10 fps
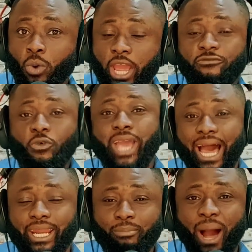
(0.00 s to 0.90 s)
if we
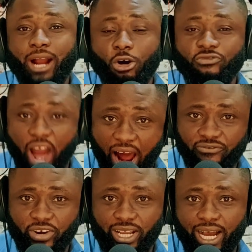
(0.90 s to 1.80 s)
had a Bank of
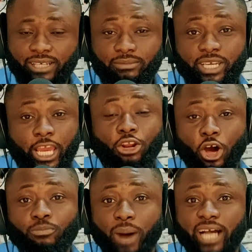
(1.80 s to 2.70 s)
Africa,
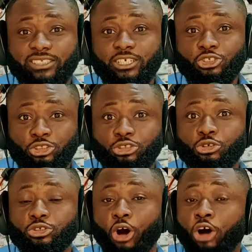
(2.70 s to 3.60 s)
Elon Musk
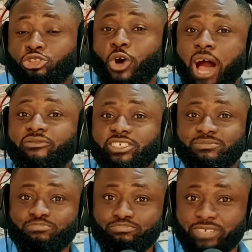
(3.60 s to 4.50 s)
should also have
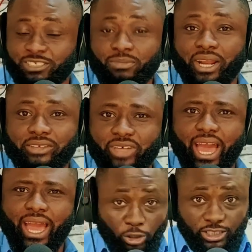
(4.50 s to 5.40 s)
his money
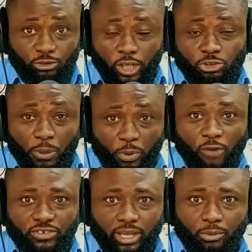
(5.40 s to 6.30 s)
there because it's going to be
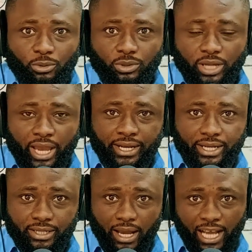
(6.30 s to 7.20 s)
profitable.
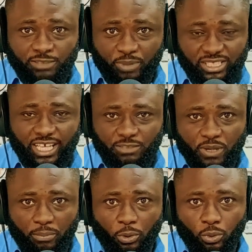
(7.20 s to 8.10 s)
And as
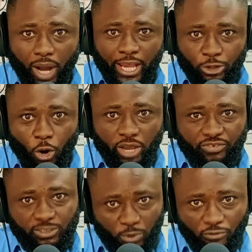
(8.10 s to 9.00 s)
business people, I
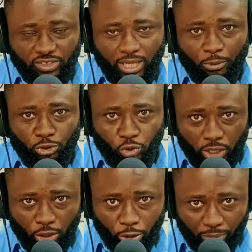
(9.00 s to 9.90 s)
know if it's profitable
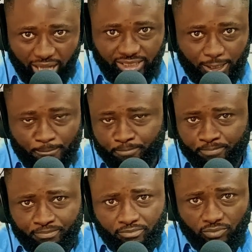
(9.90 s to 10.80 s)
to Elon Musk,
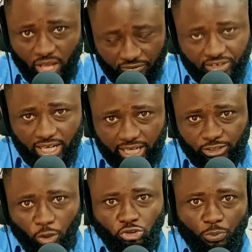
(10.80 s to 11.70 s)

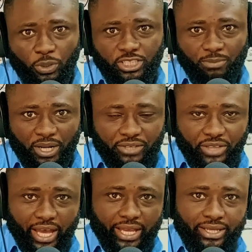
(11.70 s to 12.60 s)
definitely he's going to put his
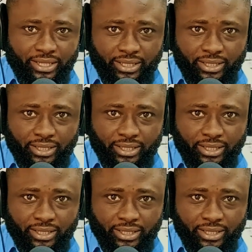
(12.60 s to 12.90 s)
money there.